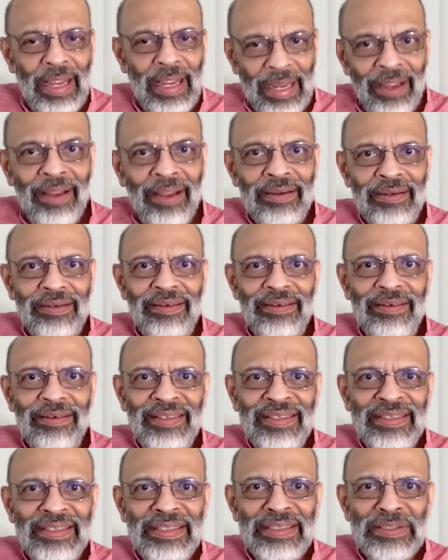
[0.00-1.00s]

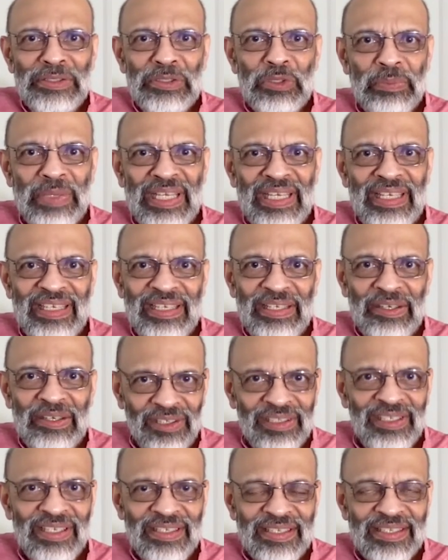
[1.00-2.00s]
And to be
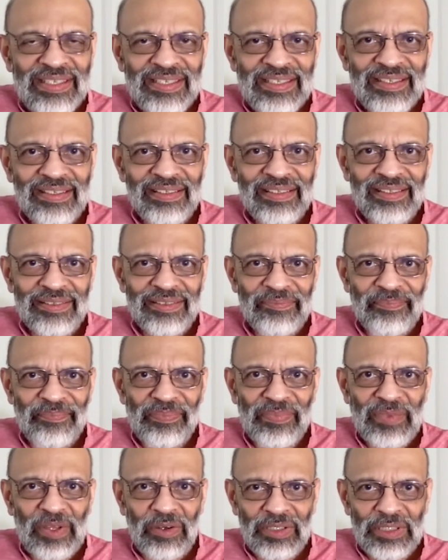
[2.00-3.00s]
honest,
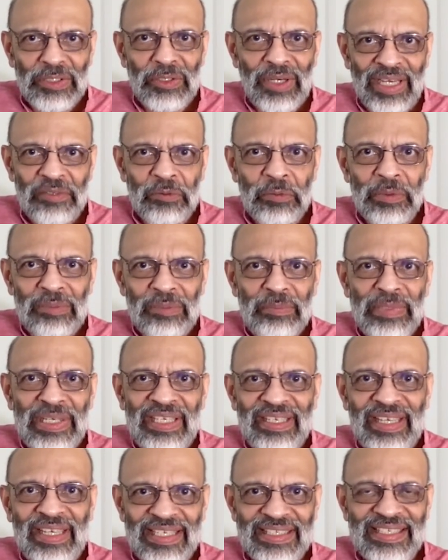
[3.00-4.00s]
um, although I will
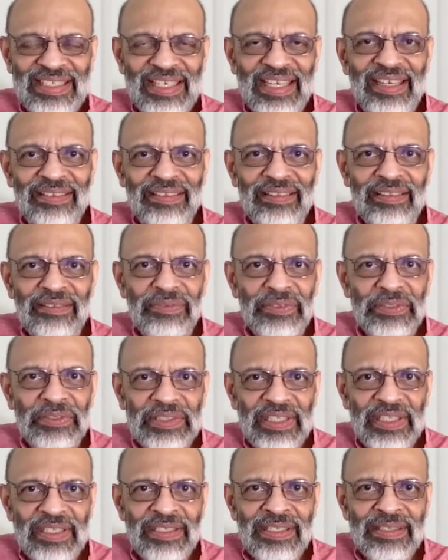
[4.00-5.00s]
be castigated for
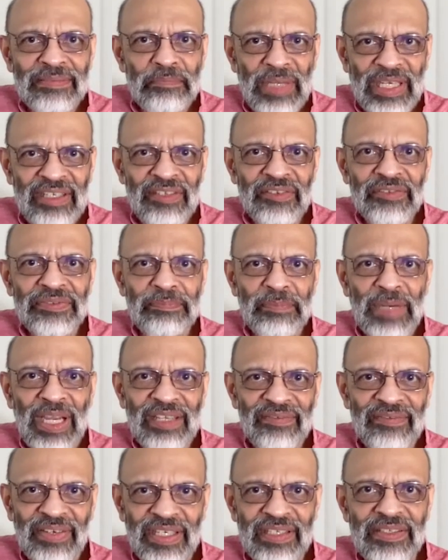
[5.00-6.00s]
this, many of
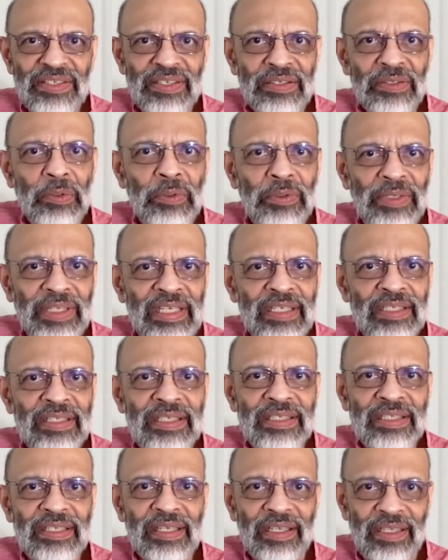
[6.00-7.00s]
my friends and
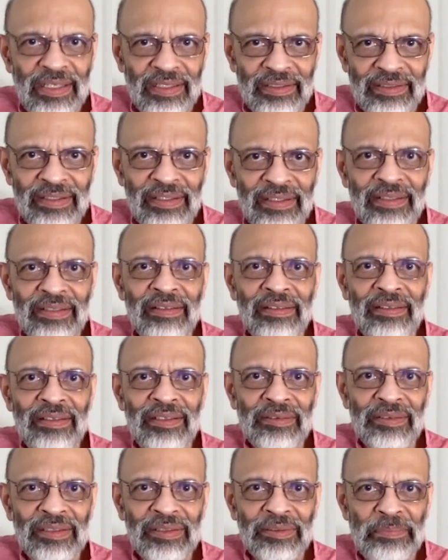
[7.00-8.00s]
colleagues in
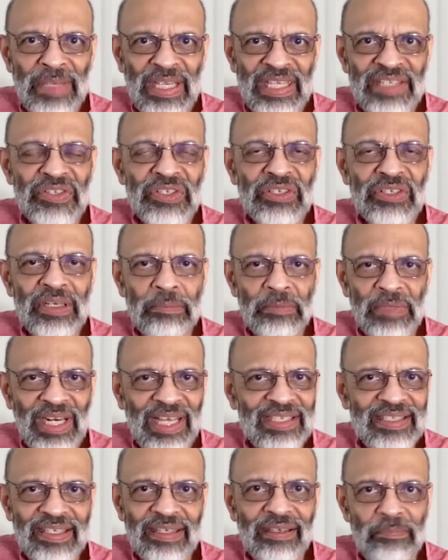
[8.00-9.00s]
uh, mainstream
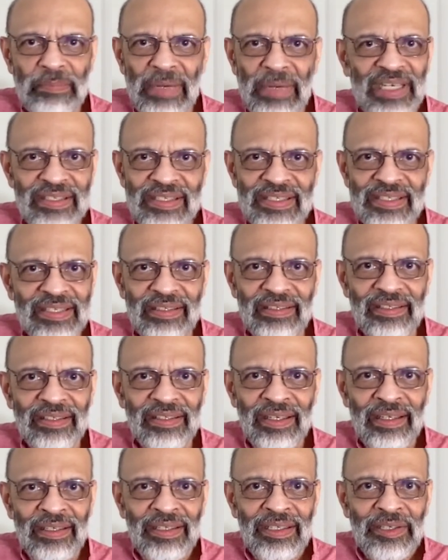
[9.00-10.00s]
classical
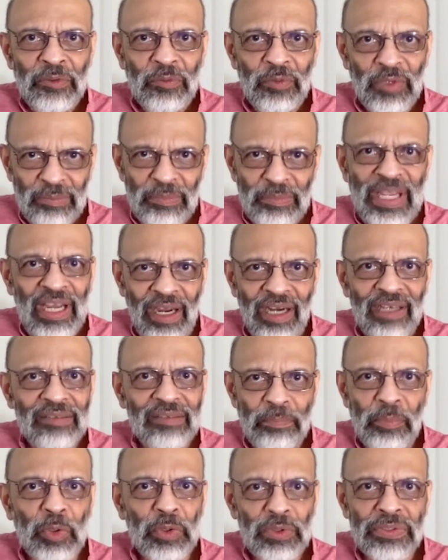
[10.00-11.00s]
medicine will be
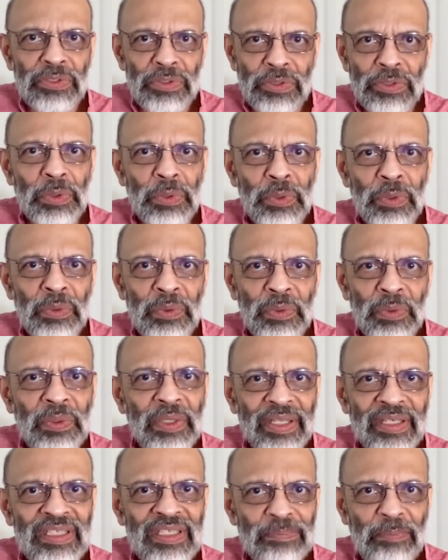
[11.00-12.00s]
hard put to
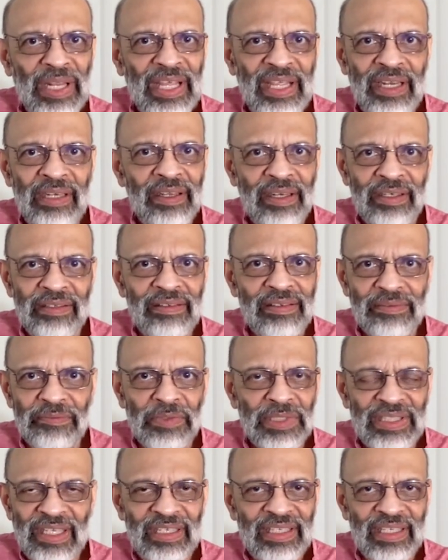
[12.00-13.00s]
explain it
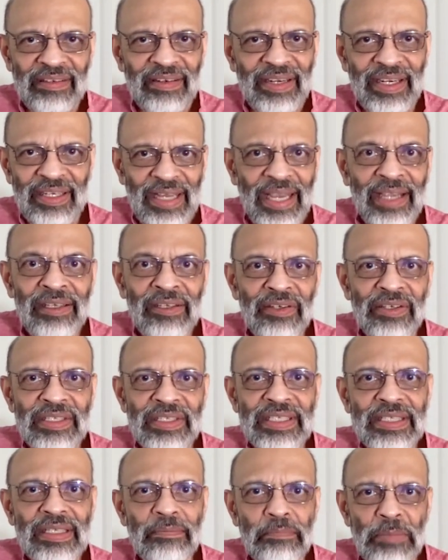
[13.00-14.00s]
with any great
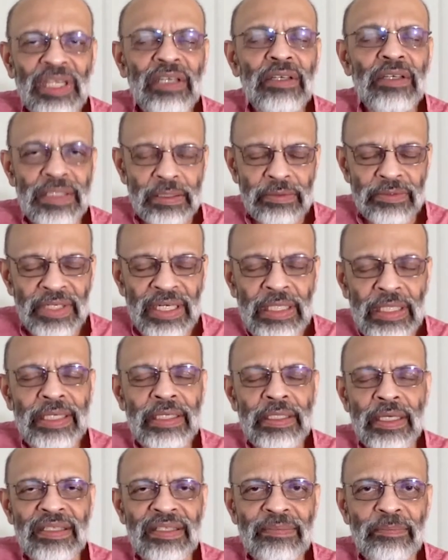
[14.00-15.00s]
accuracy because it
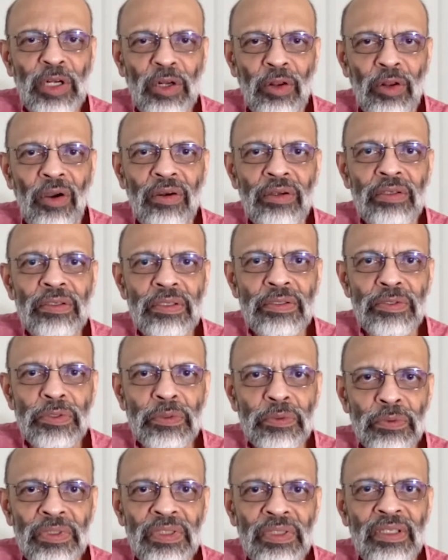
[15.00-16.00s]
really does belong
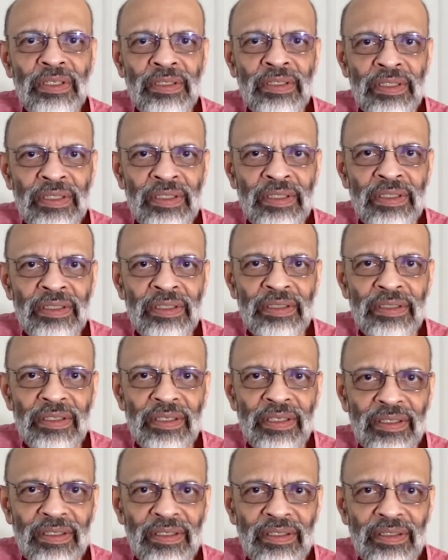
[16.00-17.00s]
to the
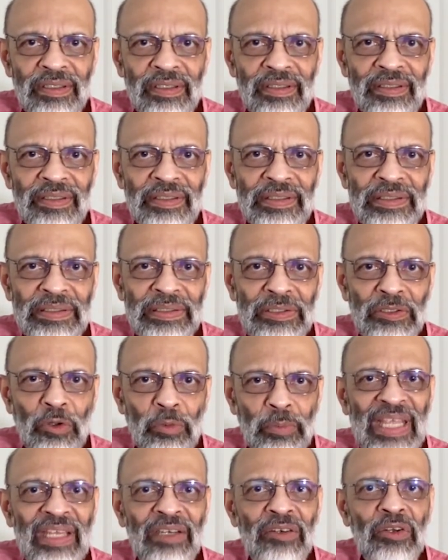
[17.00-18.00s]
uh,
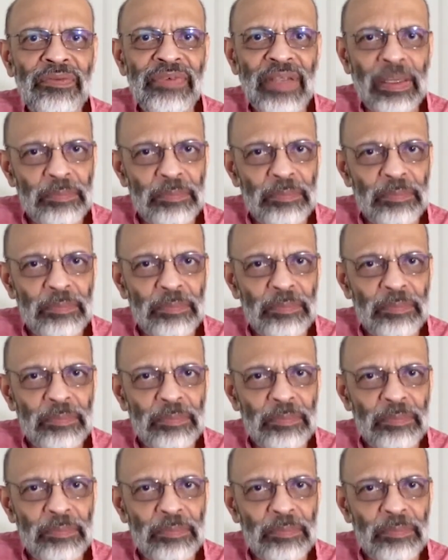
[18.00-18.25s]
domain of